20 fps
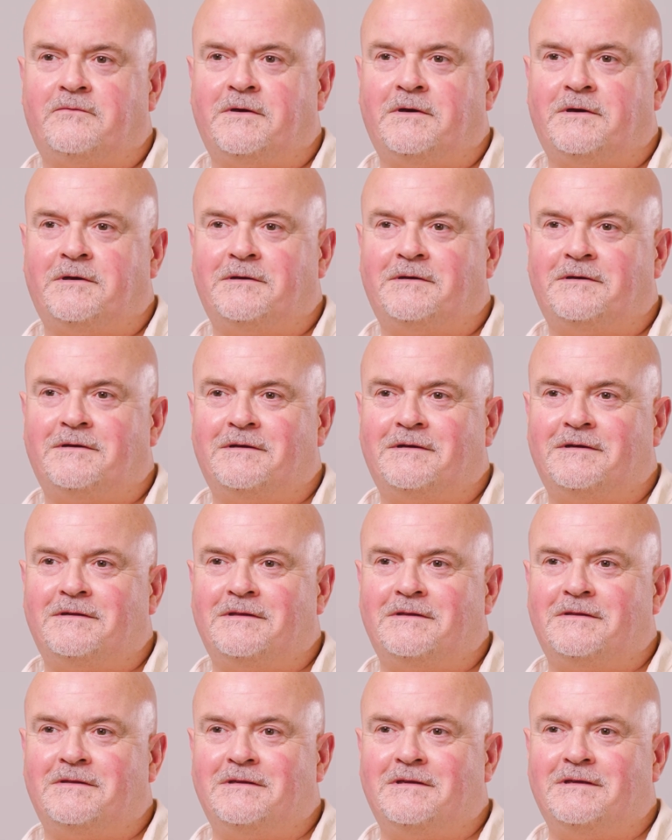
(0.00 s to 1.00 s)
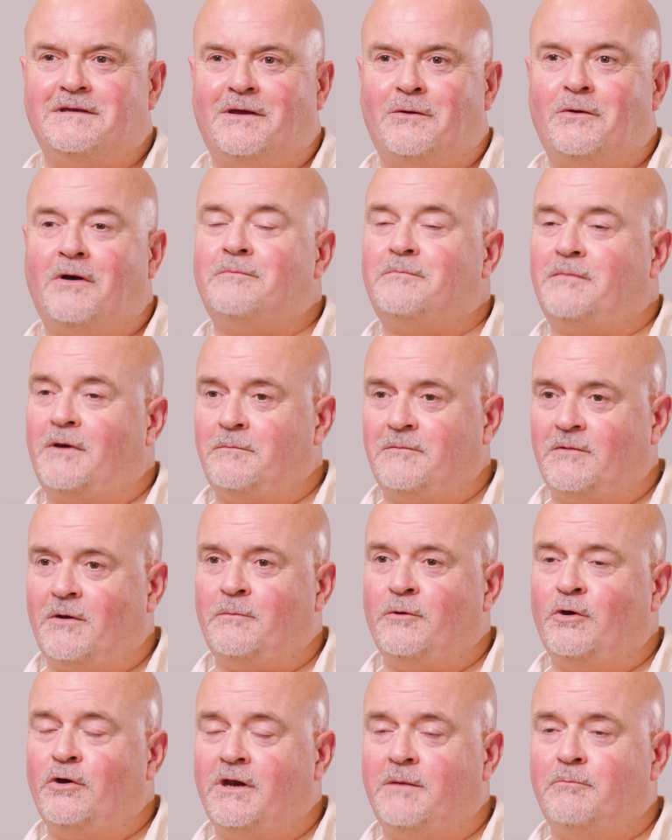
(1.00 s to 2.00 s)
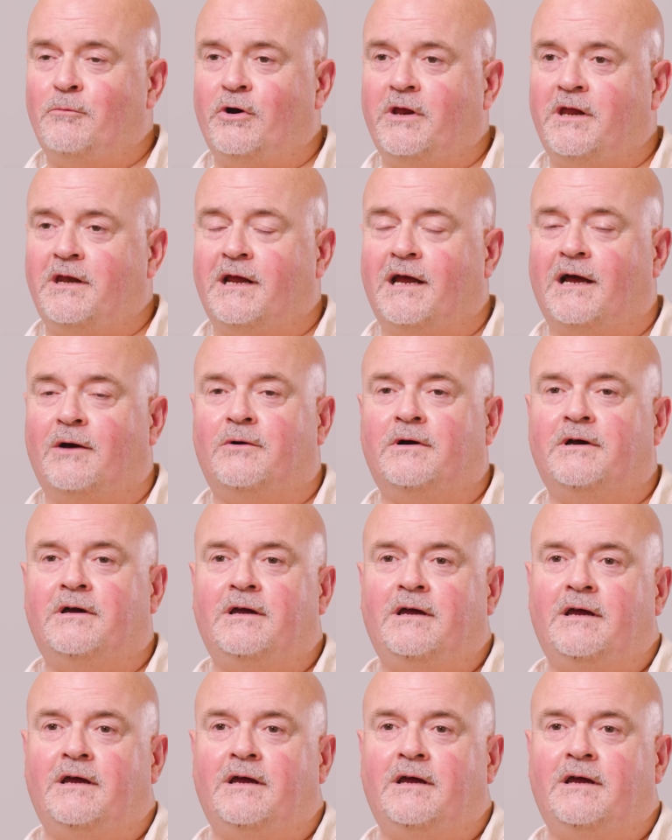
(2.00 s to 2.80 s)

I'm earning money now,